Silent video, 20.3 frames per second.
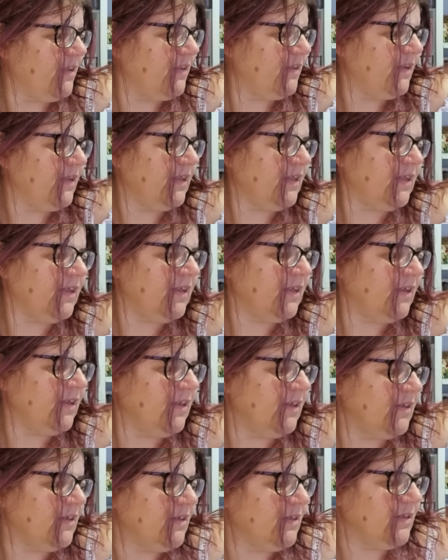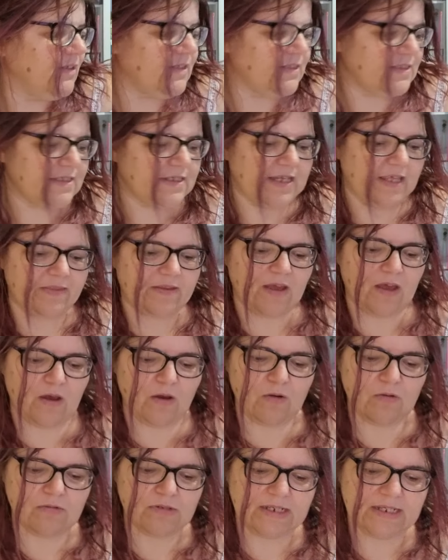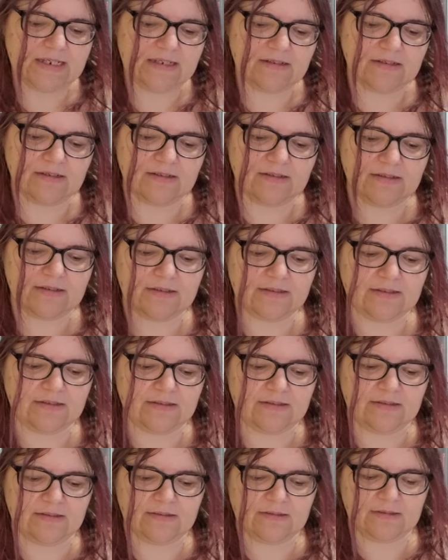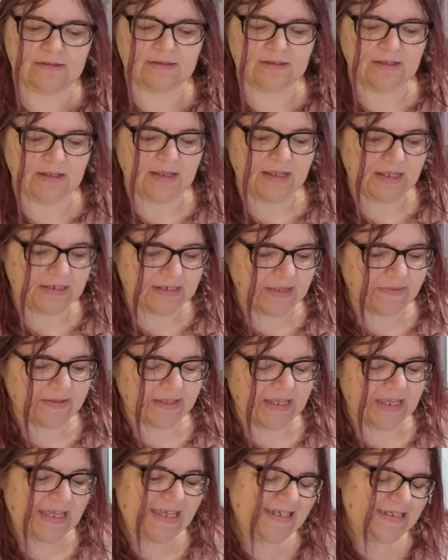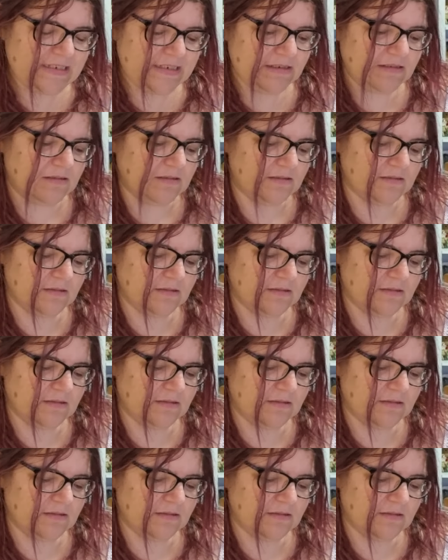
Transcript: Then is another oldie, another kit.